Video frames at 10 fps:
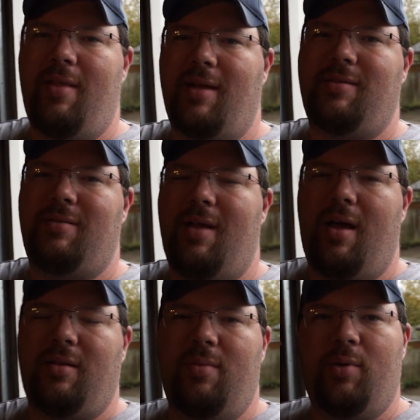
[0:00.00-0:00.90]
That's
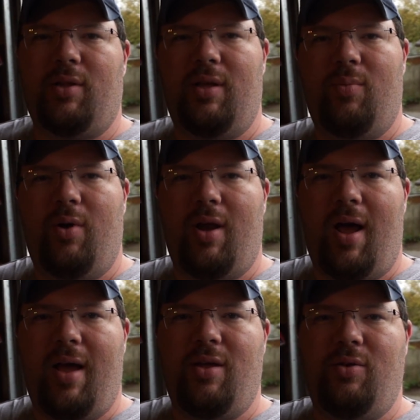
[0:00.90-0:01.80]
not typically what
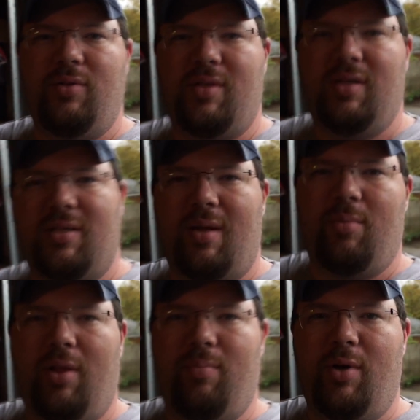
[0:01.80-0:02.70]
I use because
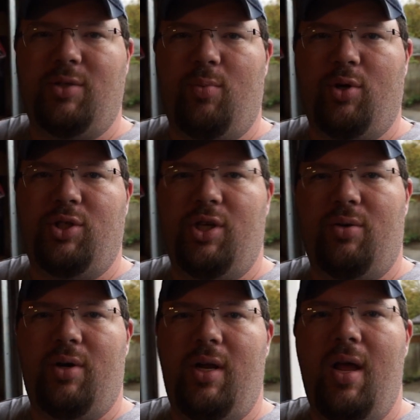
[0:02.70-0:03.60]
I'm much more
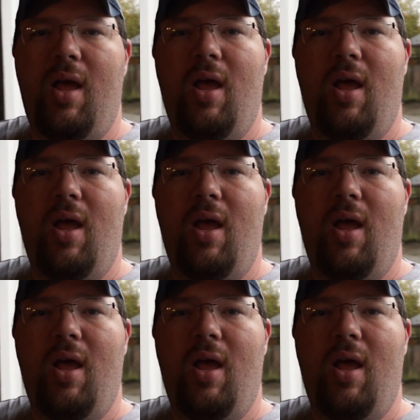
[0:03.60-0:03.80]
jittery.